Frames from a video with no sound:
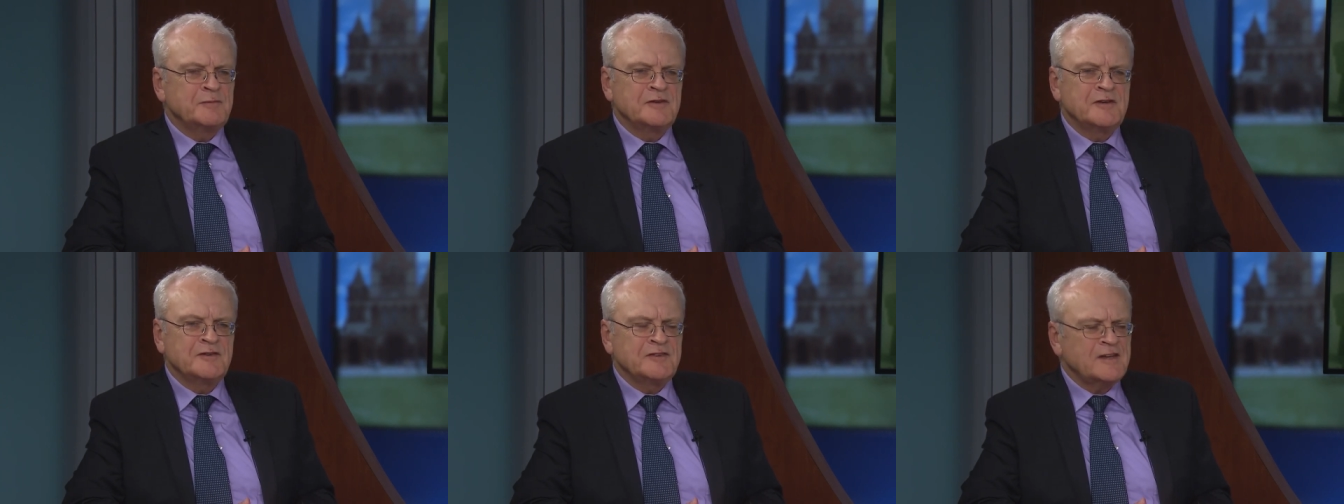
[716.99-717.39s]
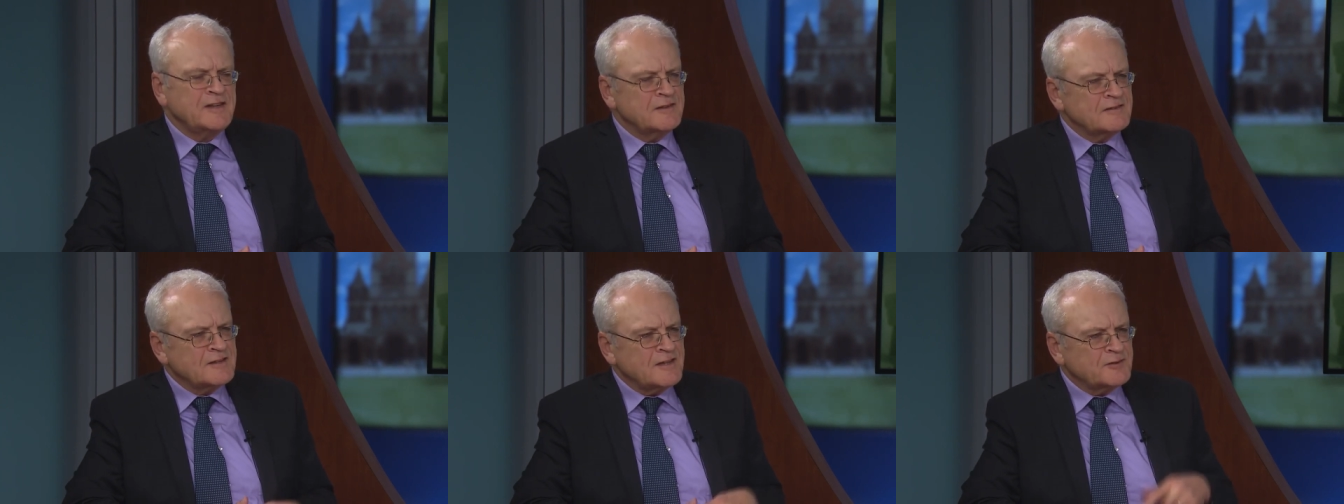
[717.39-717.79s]
Because I
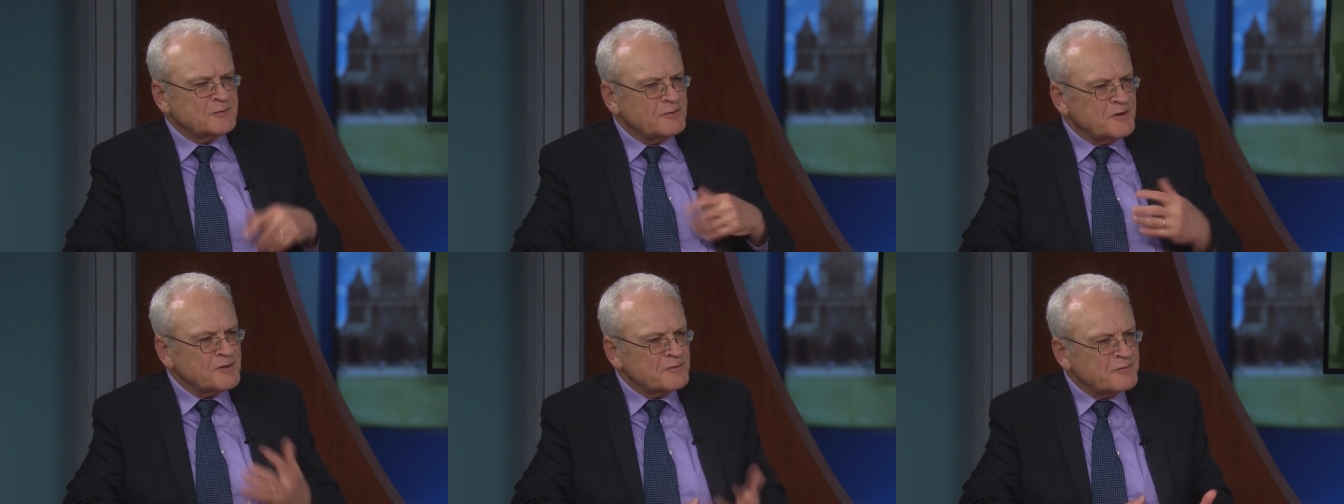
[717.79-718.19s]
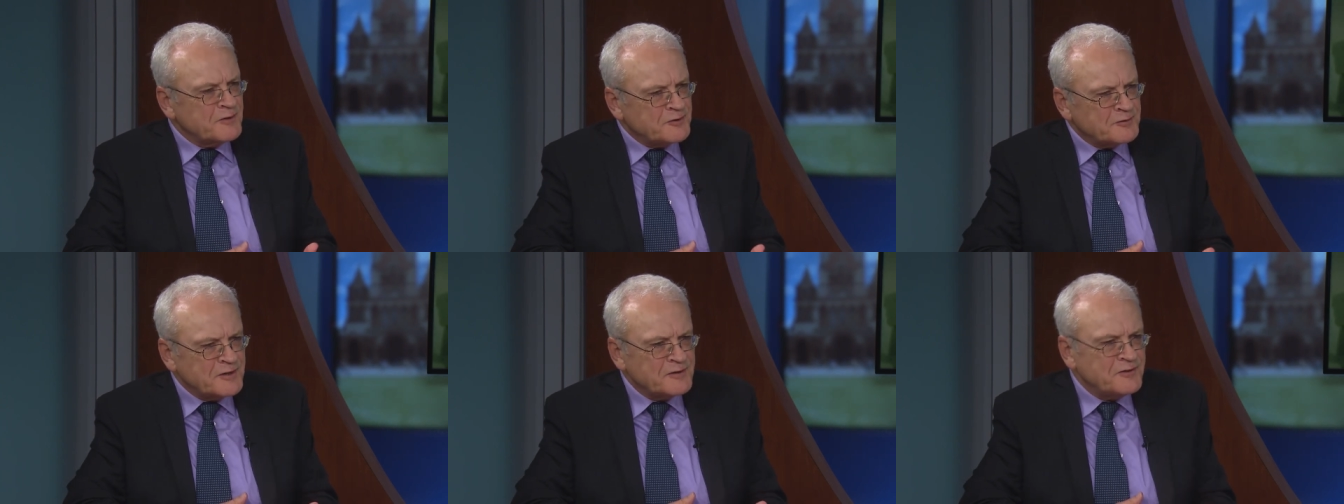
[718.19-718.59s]
guess one of the
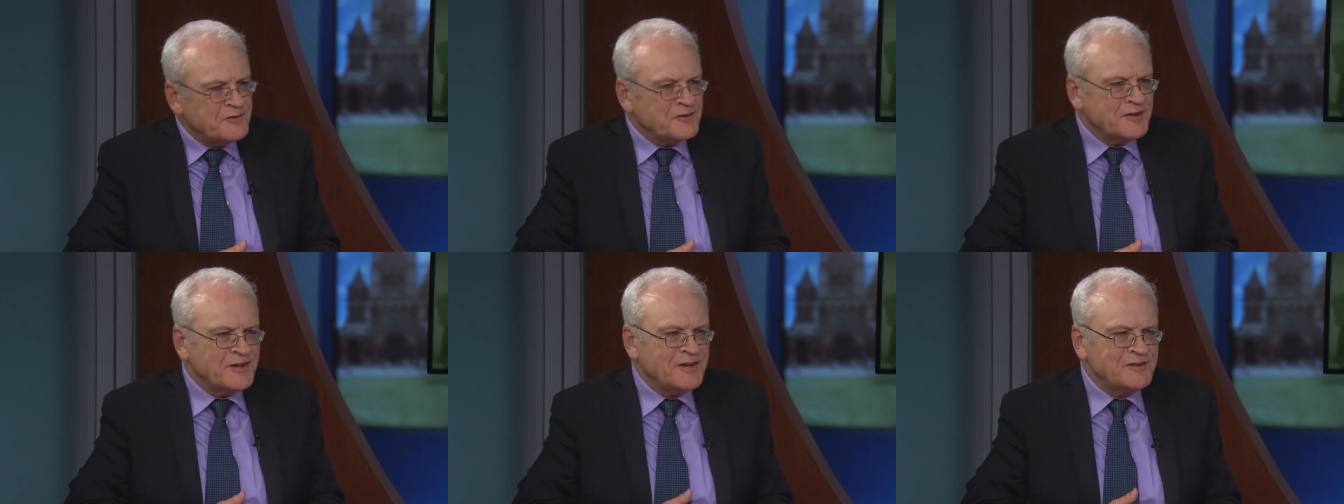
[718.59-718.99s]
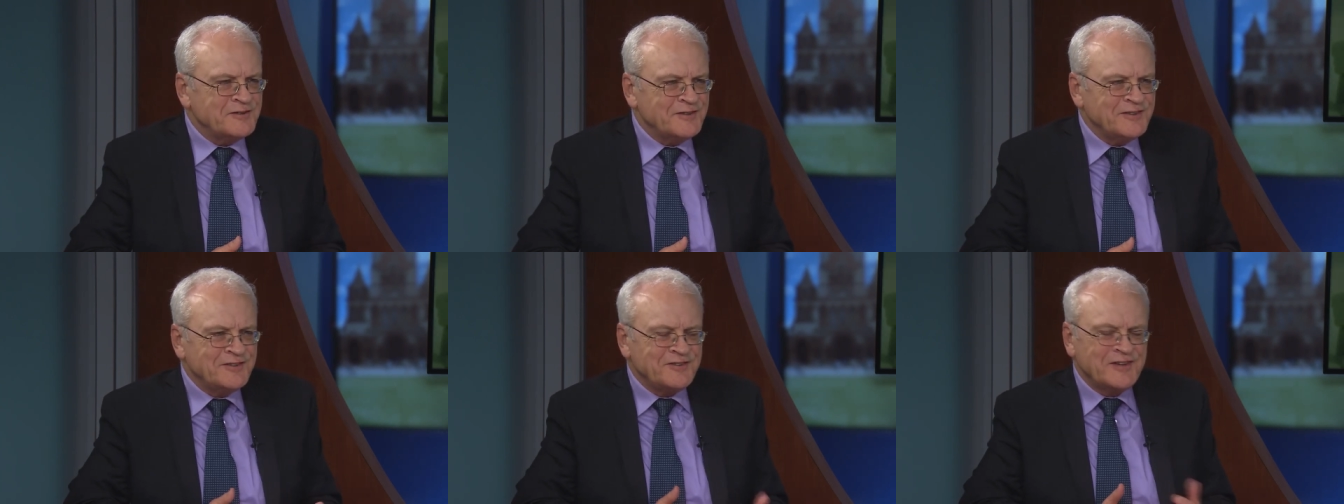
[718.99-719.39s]
frustrations
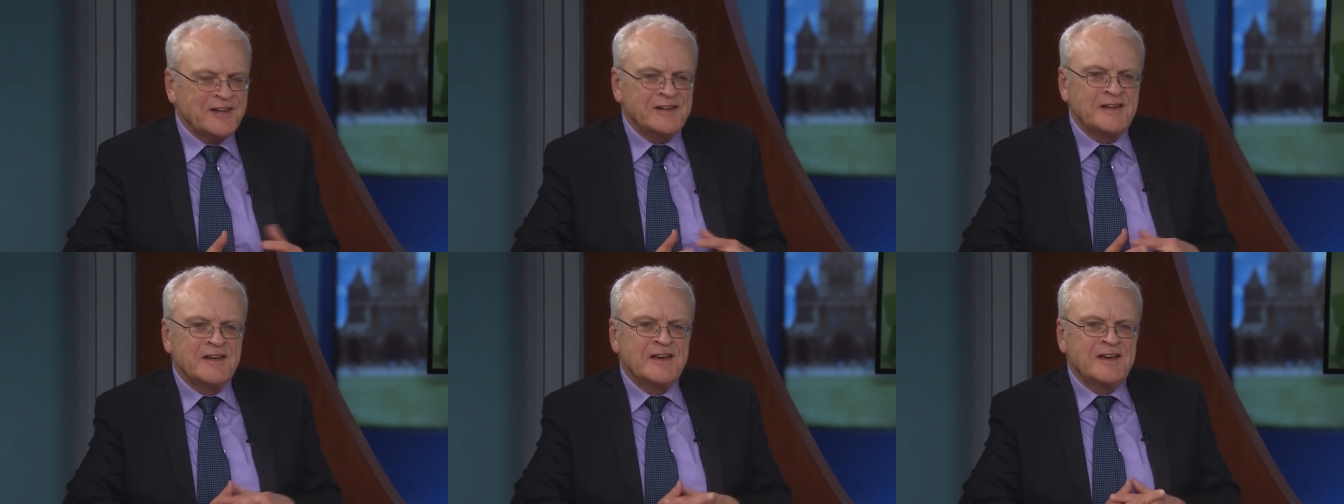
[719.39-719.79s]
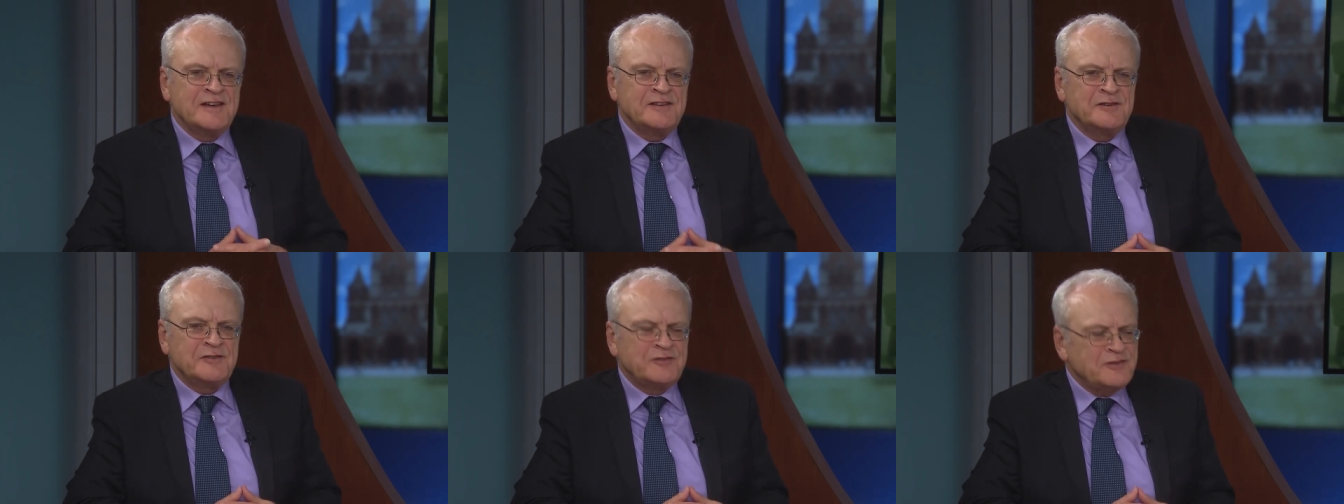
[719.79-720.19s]
occasionally is that
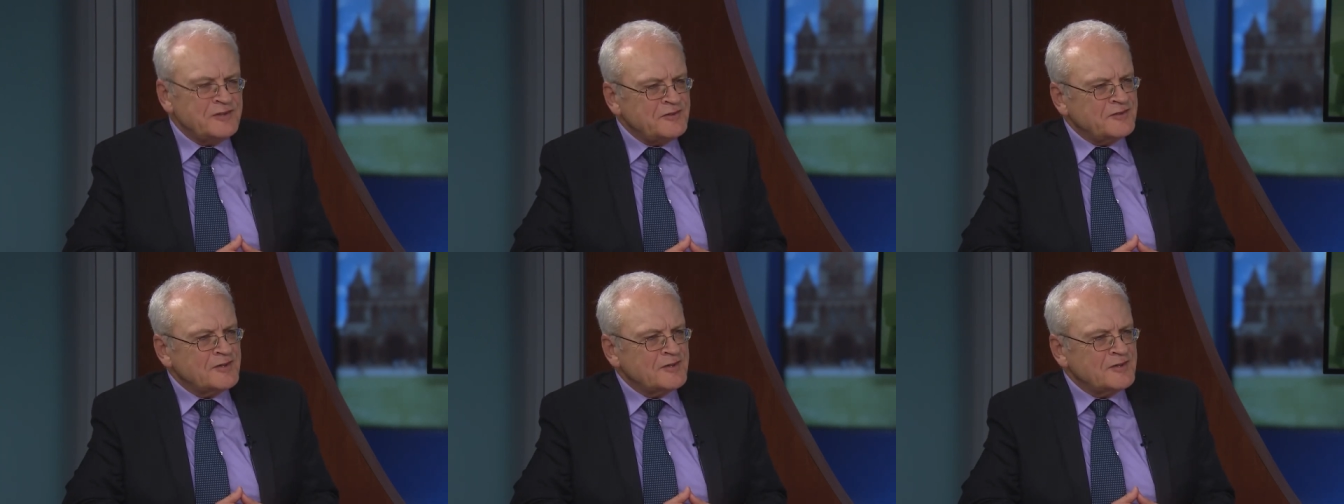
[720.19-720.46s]
you see